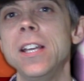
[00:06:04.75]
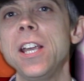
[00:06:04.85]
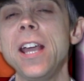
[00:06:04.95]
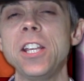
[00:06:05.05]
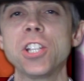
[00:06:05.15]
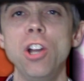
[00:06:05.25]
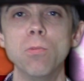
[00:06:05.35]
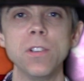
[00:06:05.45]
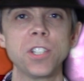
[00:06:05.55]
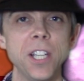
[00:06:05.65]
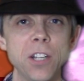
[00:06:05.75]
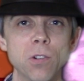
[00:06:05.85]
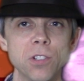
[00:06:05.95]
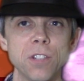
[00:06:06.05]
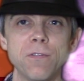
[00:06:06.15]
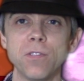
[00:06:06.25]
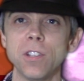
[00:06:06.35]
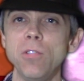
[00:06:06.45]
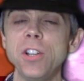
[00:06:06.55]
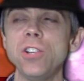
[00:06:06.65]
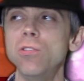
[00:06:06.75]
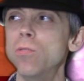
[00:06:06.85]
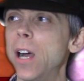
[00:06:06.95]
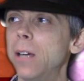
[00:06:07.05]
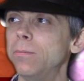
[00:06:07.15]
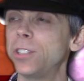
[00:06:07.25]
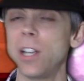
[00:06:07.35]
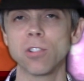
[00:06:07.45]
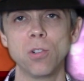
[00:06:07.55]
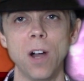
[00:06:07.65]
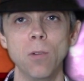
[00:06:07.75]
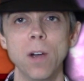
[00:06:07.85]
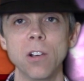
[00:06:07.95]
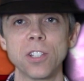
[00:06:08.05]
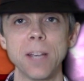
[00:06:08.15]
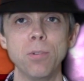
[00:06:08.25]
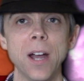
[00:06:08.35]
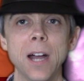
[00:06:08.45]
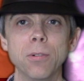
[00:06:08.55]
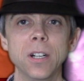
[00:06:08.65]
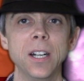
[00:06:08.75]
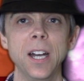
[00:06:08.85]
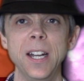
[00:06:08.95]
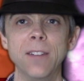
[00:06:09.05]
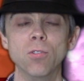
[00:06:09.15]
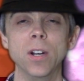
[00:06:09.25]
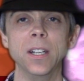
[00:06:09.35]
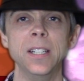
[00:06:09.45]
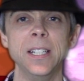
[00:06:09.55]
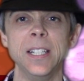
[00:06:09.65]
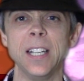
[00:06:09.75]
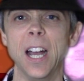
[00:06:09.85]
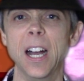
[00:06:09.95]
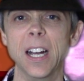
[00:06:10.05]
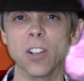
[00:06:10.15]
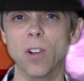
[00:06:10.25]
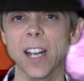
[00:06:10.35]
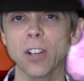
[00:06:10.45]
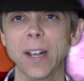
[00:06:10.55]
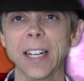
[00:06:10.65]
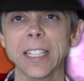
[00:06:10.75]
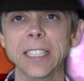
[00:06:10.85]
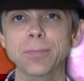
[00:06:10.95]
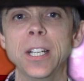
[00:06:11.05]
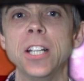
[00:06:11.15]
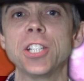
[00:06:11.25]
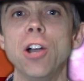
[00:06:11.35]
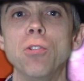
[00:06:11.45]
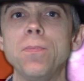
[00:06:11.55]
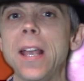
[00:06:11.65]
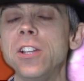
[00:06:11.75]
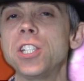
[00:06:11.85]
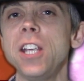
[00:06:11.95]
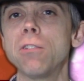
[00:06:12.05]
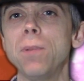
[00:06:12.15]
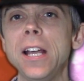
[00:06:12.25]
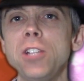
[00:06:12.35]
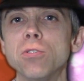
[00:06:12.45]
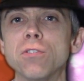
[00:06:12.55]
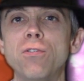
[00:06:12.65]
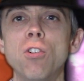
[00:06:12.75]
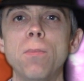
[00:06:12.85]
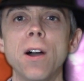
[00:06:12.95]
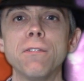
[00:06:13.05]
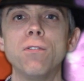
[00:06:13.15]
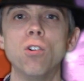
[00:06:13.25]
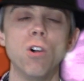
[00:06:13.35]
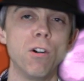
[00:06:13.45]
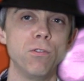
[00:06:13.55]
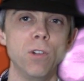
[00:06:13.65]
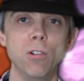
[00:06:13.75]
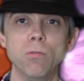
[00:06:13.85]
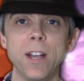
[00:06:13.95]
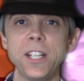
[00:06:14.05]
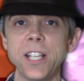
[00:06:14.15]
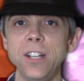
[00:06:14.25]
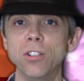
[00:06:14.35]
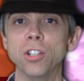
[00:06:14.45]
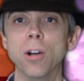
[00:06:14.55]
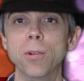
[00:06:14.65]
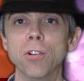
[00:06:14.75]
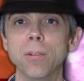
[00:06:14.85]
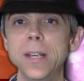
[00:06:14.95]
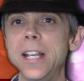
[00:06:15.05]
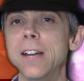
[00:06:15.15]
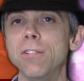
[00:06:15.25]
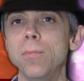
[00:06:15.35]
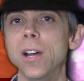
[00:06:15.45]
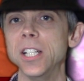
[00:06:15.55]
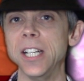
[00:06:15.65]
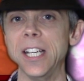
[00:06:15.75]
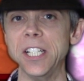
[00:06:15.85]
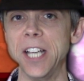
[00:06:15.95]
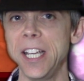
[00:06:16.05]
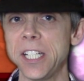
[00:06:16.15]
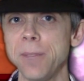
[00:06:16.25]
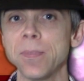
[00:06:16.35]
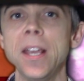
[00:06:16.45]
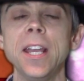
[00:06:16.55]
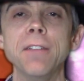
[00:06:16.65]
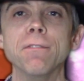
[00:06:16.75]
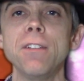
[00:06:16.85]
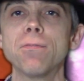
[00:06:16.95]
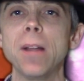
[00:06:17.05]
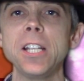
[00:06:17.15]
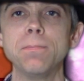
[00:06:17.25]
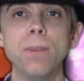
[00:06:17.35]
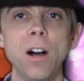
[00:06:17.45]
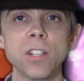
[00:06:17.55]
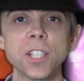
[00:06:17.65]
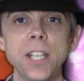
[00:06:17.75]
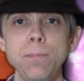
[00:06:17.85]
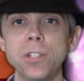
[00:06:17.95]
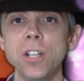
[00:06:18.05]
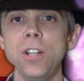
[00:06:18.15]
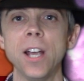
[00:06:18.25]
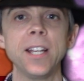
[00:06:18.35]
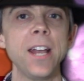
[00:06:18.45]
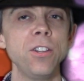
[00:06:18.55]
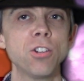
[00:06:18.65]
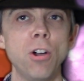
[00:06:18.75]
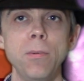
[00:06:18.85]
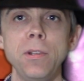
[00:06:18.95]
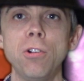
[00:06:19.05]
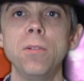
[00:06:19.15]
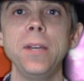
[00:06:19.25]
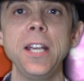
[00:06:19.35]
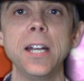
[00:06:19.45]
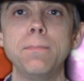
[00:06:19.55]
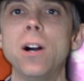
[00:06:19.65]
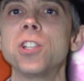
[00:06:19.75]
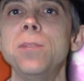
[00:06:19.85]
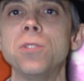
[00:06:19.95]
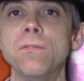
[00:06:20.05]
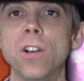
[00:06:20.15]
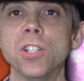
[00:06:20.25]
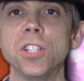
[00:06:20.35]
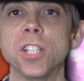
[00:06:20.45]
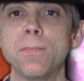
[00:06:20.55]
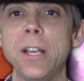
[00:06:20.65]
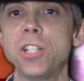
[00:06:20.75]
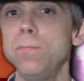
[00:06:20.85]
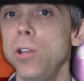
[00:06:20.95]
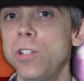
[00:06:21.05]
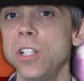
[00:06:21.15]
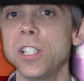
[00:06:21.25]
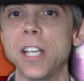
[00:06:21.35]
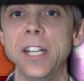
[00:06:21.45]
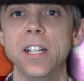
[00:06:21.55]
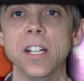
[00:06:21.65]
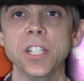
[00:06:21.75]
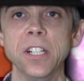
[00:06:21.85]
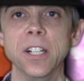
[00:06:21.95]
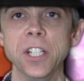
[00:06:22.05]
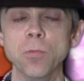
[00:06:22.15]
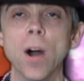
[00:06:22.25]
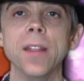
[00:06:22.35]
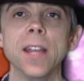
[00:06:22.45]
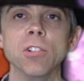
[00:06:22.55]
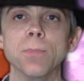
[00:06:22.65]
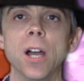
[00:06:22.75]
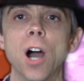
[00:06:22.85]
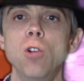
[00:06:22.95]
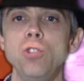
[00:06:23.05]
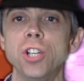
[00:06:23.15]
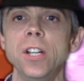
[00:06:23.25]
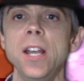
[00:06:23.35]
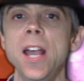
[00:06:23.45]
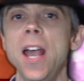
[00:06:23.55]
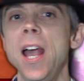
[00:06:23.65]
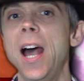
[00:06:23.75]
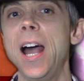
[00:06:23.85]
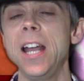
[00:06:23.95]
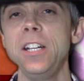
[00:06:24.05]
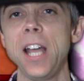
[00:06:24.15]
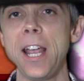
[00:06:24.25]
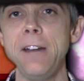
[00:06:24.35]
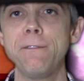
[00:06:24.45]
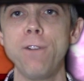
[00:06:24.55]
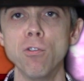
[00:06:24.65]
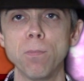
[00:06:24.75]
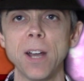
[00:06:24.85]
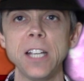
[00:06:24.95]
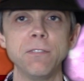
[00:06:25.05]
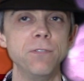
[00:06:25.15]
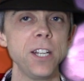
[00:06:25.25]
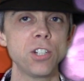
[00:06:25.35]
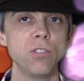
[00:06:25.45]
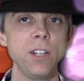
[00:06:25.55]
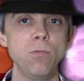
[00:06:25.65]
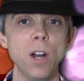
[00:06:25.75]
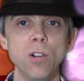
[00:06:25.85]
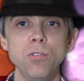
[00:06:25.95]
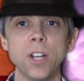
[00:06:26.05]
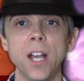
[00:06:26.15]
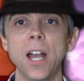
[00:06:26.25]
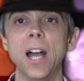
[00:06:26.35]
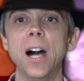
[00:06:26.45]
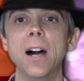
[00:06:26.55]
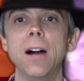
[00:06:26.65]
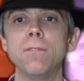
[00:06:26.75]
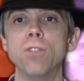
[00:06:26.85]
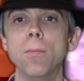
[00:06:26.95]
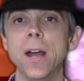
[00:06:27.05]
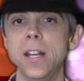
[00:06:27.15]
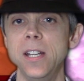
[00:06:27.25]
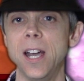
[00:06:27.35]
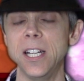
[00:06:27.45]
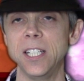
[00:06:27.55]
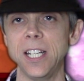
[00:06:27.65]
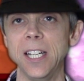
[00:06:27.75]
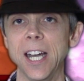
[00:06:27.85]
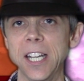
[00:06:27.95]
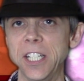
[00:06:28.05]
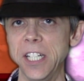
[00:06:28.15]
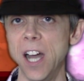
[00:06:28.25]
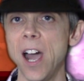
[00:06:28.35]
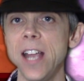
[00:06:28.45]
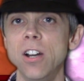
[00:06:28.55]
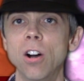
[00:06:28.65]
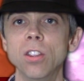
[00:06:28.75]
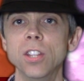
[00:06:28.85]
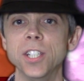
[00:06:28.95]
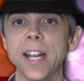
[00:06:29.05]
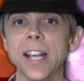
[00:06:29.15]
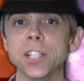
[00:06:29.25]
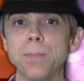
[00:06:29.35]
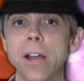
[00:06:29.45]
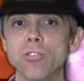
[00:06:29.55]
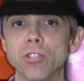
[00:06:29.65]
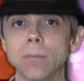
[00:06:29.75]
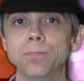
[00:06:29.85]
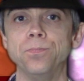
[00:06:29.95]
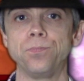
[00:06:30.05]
You get this a lot with sequels. The original sells quite well, so they put out another one quite quickly. So in 6th place was 4x4 Off-Road Racing on the Commodore Amiga from 1988. In 5th place, Bart Simpson, again on the Commodore Amiga, Bart Simpson versus the Space Mutants in 1991. That was by Ocean. And in 4th place, Victory Road from 1989 on the ZX Spectrum.